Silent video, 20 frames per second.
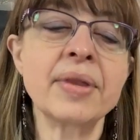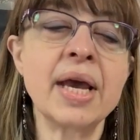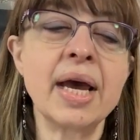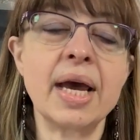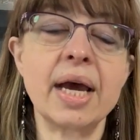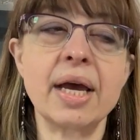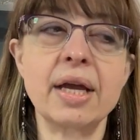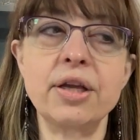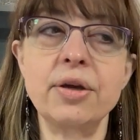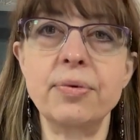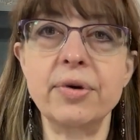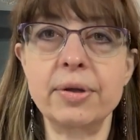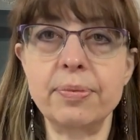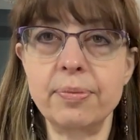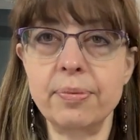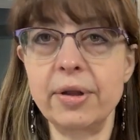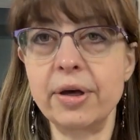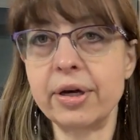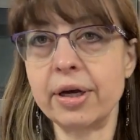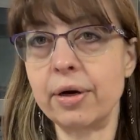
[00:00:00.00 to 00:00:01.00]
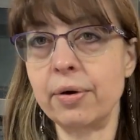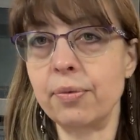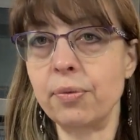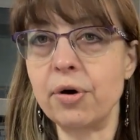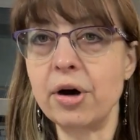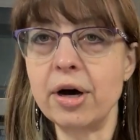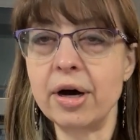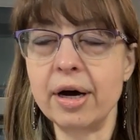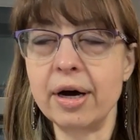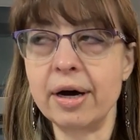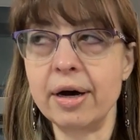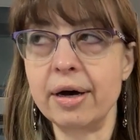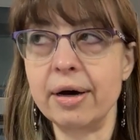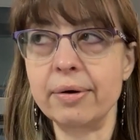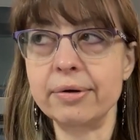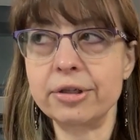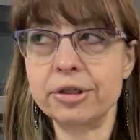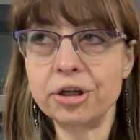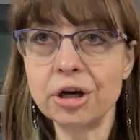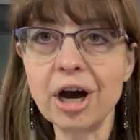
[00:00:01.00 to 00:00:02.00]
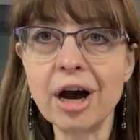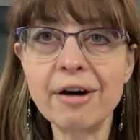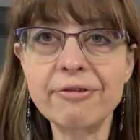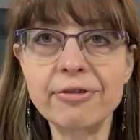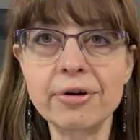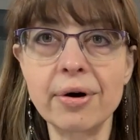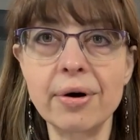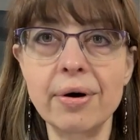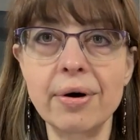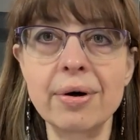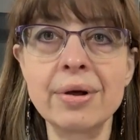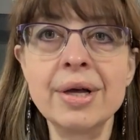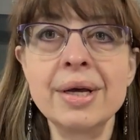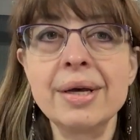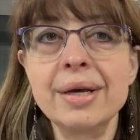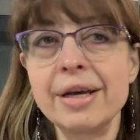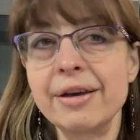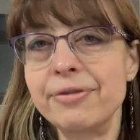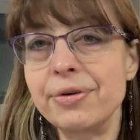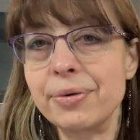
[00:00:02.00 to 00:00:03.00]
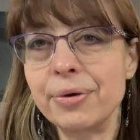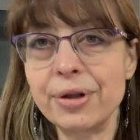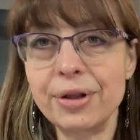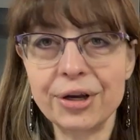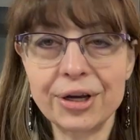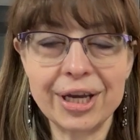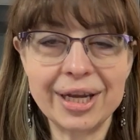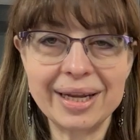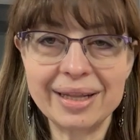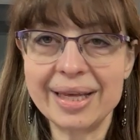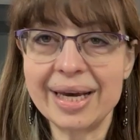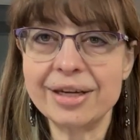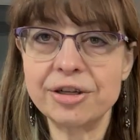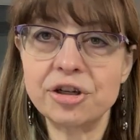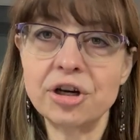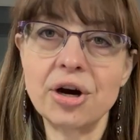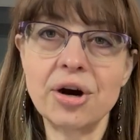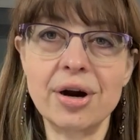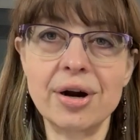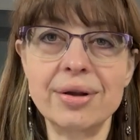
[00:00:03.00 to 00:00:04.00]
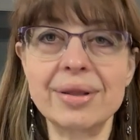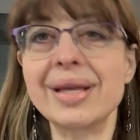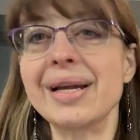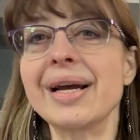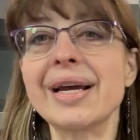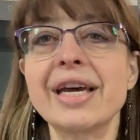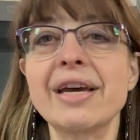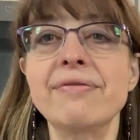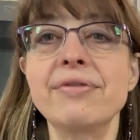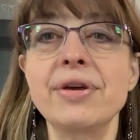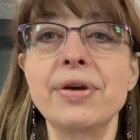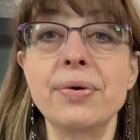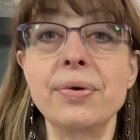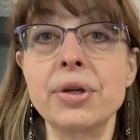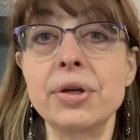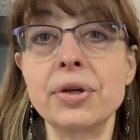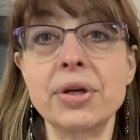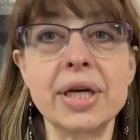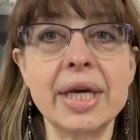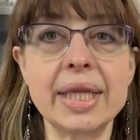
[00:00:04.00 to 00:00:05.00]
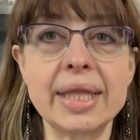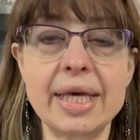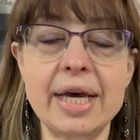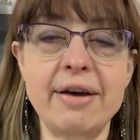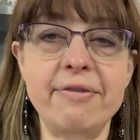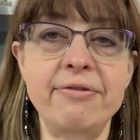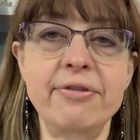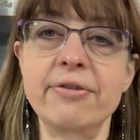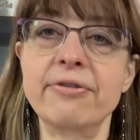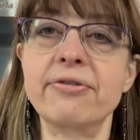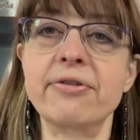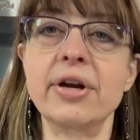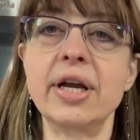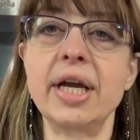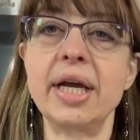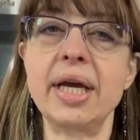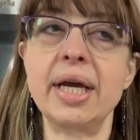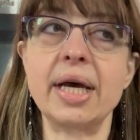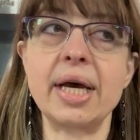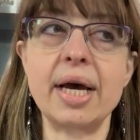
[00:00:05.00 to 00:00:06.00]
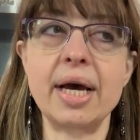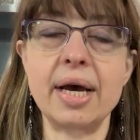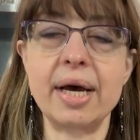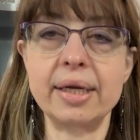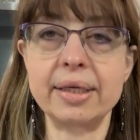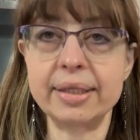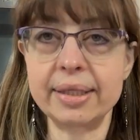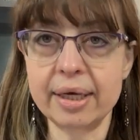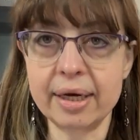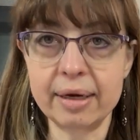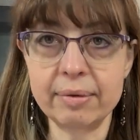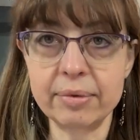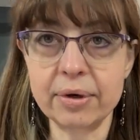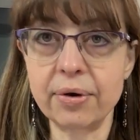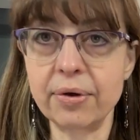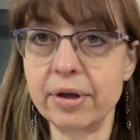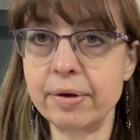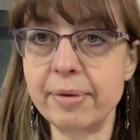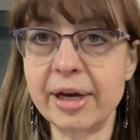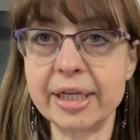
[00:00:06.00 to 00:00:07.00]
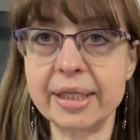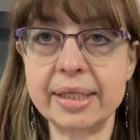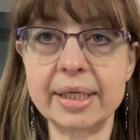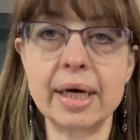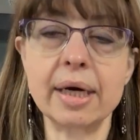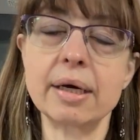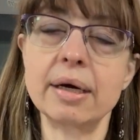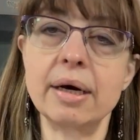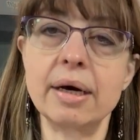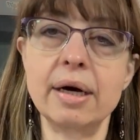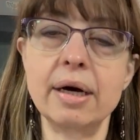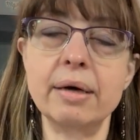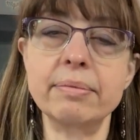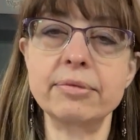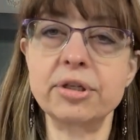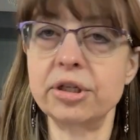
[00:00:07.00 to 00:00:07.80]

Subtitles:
And you would look at a chaffle if you were looking at that chart that I give you, and you can get that for free at theholymess.com.